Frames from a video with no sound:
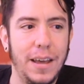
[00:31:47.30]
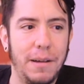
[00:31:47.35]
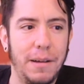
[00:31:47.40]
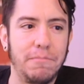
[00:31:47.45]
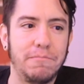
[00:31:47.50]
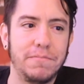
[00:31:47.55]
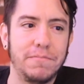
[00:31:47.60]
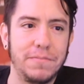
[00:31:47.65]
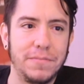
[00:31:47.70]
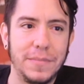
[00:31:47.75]
yeah,
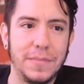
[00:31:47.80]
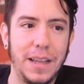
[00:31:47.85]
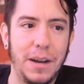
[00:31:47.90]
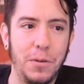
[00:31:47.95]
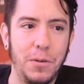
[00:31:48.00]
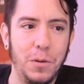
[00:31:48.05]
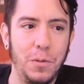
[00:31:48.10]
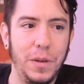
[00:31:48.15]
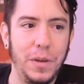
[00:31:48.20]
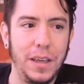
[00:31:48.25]

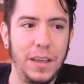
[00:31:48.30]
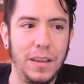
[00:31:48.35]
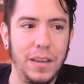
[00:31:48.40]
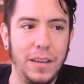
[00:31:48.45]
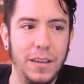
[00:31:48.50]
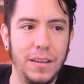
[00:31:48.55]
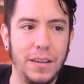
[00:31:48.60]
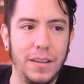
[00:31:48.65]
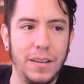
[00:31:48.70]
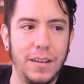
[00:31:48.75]
that will
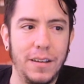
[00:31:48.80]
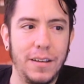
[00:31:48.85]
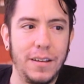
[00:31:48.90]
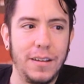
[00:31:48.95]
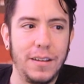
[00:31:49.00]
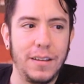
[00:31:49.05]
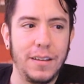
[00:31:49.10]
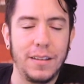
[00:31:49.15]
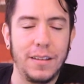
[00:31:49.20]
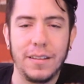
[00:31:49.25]
be
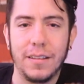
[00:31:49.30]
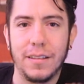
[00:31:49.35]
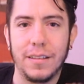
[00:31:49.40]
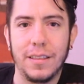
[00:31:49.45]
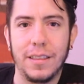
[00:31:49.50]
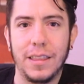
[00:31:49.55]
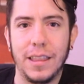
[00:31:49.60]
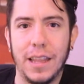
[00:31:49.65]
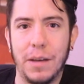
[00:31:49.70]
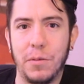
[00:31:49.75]

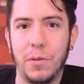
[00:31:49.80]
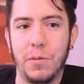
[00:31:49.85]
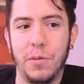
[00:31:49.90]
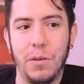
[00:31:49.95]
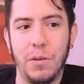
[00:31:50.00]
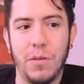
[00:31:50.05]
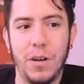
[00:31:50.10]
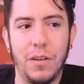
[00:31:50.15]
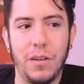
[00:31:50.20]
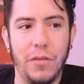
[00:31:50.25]

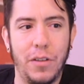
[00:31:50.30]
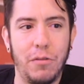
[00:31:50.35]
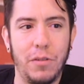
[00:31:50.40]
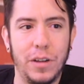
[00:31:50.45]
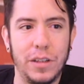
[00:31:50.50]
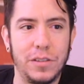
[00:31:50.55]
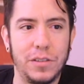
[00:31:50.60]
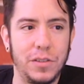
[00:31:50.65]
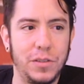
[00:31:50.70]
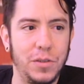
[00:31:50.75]
one of the
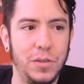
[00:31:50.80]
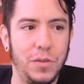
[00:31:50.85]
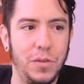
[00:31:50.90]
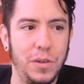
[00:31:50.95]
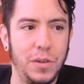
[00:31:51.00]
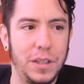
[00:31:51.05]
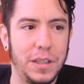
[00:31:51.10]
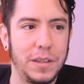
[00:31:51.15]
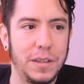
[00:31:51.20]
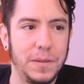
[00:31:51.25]
reasons to
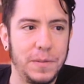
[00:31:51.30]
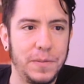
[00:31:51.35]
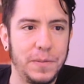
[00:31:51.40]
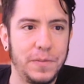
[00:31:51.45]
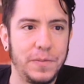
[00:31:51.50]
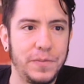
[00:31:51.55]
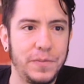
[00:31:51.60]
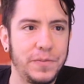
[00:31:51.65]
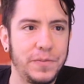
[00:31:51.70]
do it.